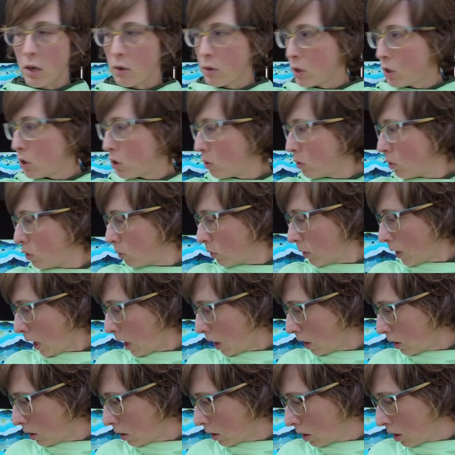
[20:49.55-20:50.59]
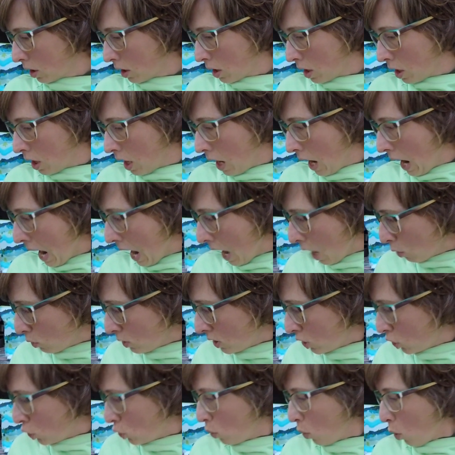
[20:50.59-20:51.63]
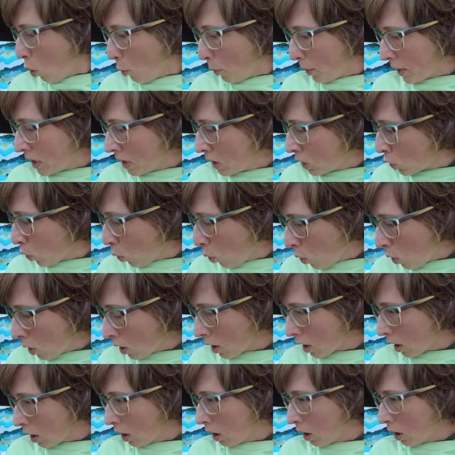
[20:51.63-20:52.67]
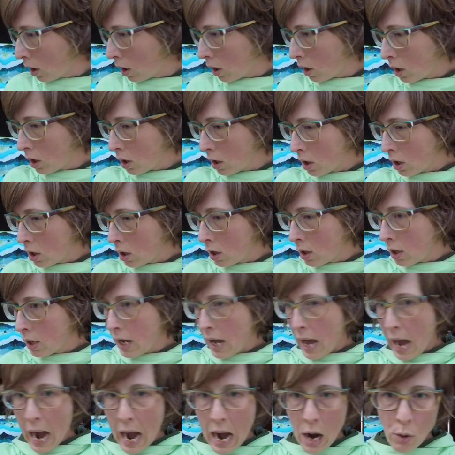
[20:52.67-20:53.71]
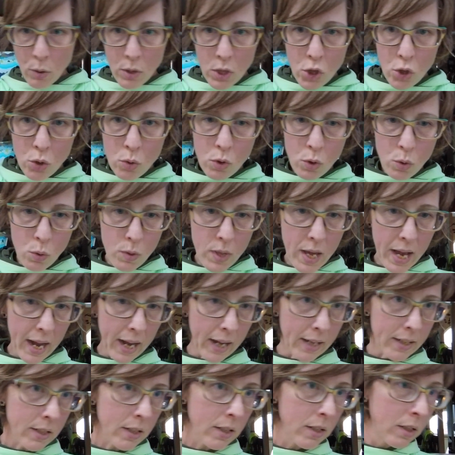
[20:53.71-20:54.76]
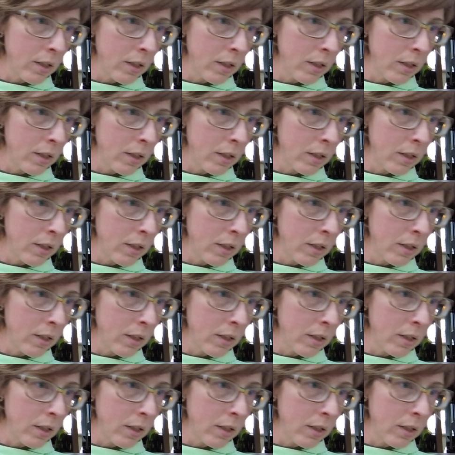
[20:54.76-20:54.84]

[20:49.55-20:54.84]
did you do that? How did you open the door? How did you do that?